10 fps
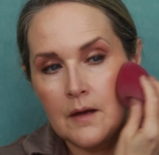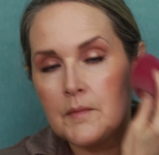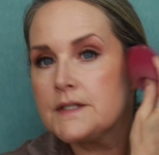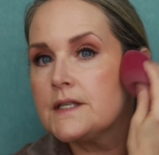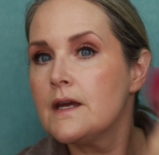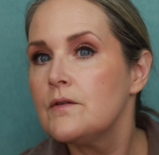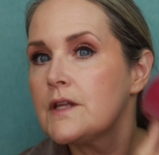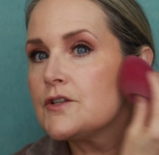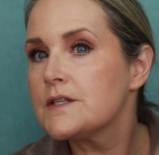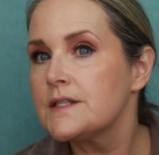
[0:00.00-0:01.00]
See how that
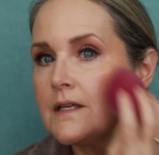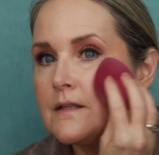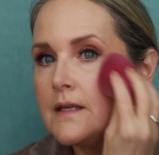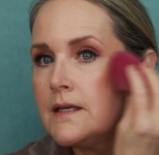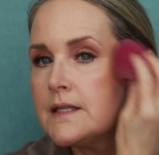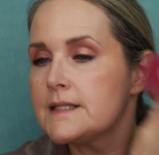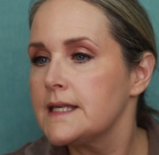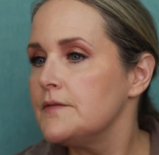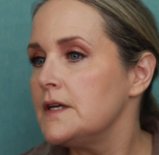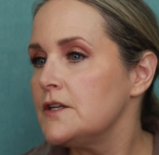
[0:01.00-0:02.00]
just, it's
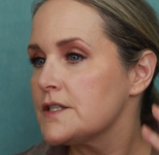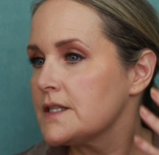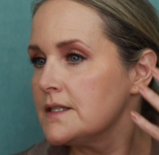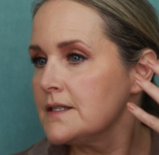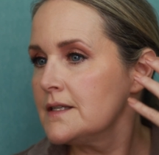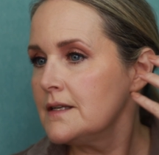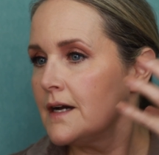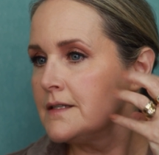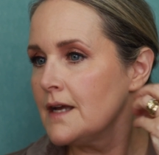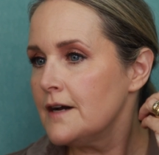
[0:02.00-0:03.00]
giving just
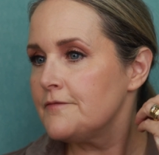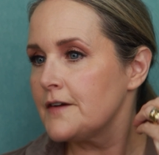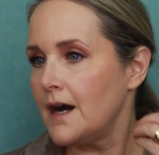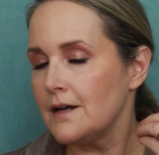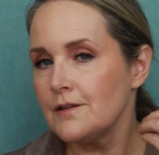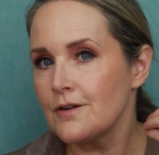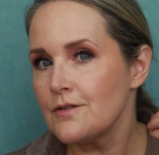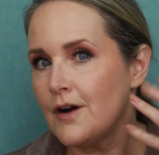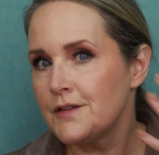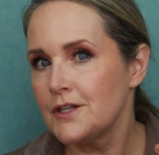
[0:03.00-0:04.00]
enough color
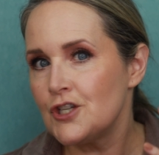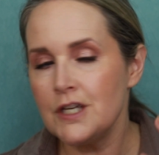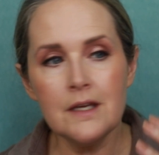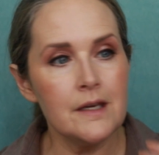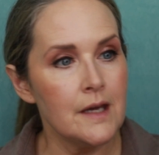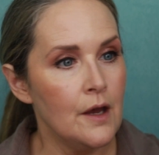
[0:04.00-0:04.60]
on the cheek